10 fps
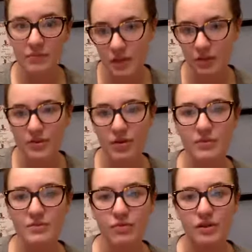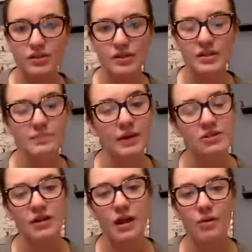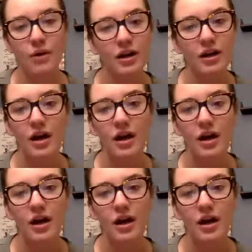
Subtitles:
You know, it's always important to expand your network.